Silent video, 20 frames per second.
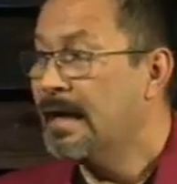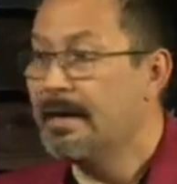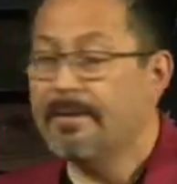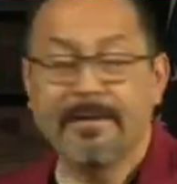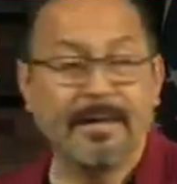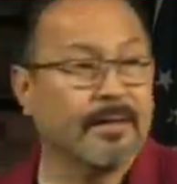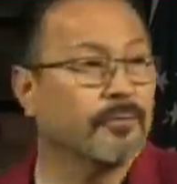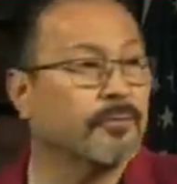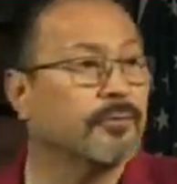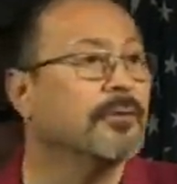
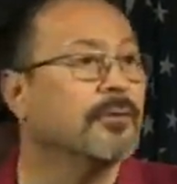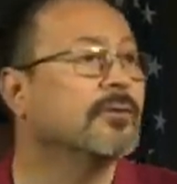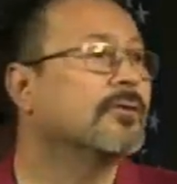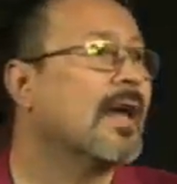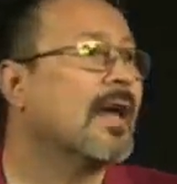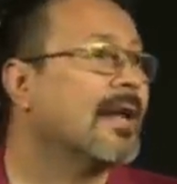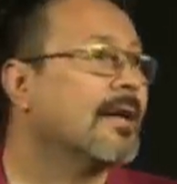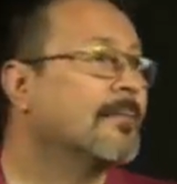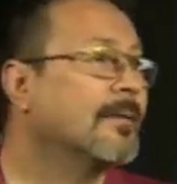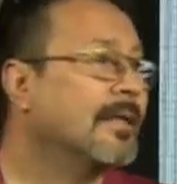Then, as soon as
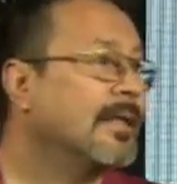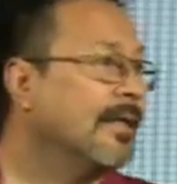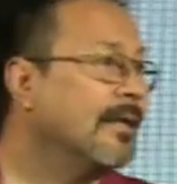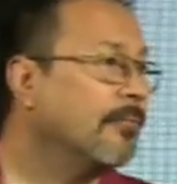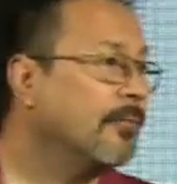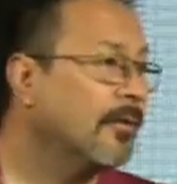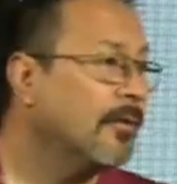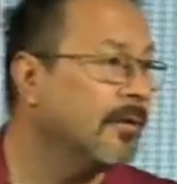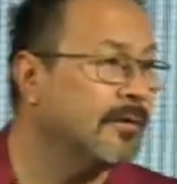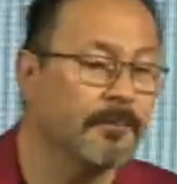Adam and
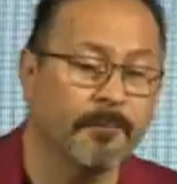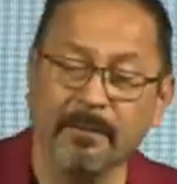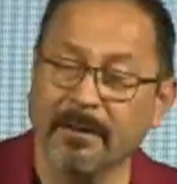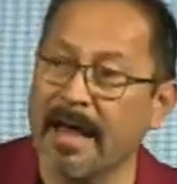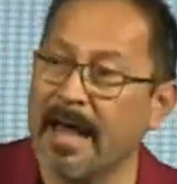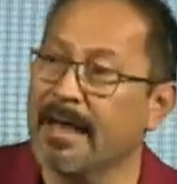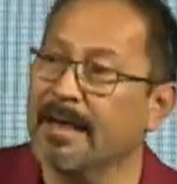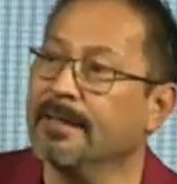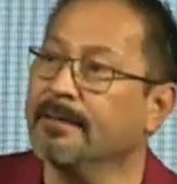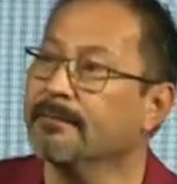Eve were on the
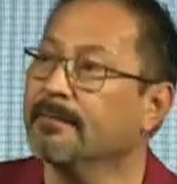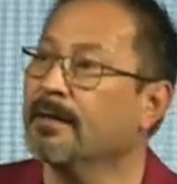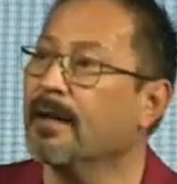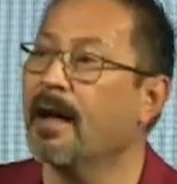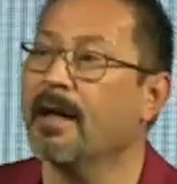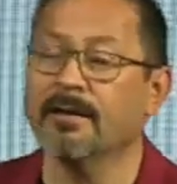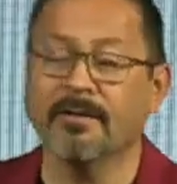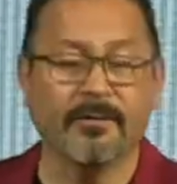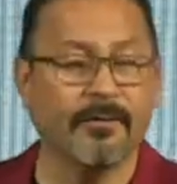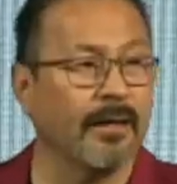planet,
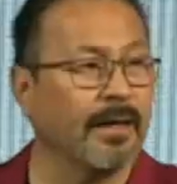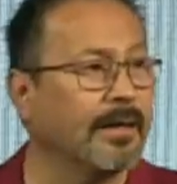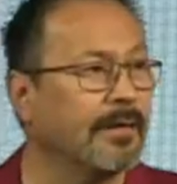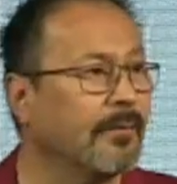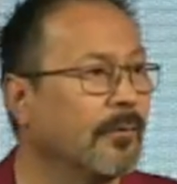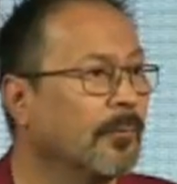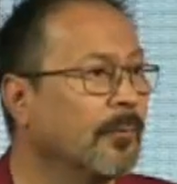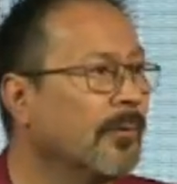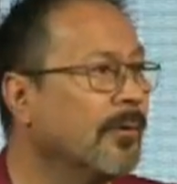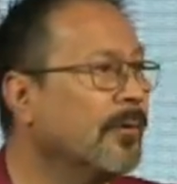God created
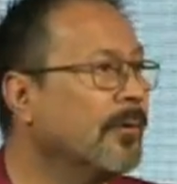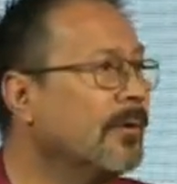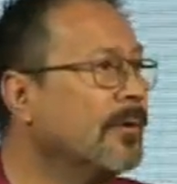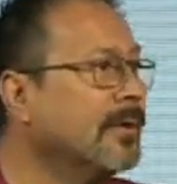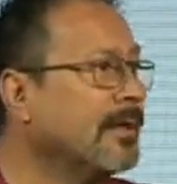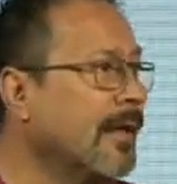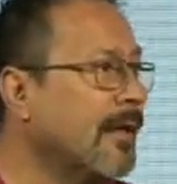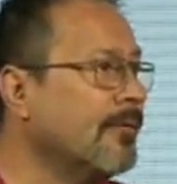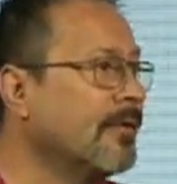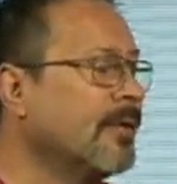the world
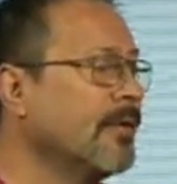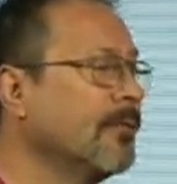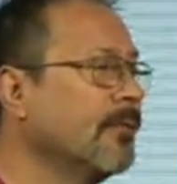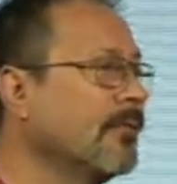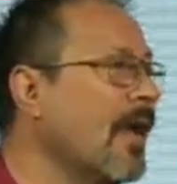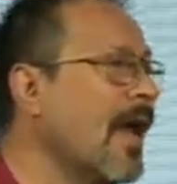and everything was